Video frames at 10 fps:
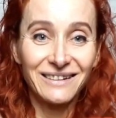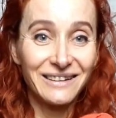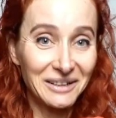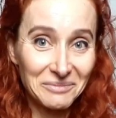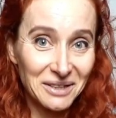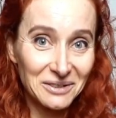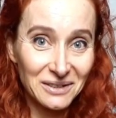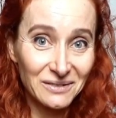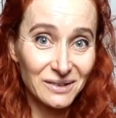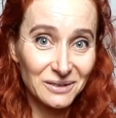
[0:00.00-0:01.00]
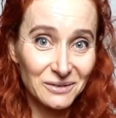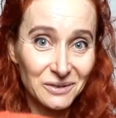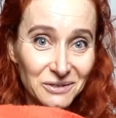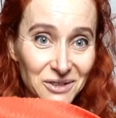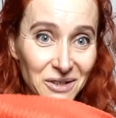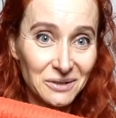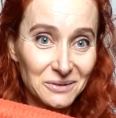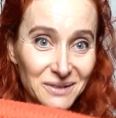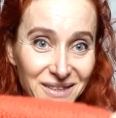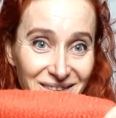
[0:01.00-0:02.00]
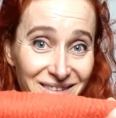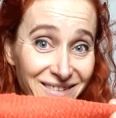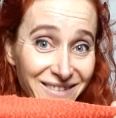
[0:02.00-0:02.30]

I am going to have a lot of orange coats,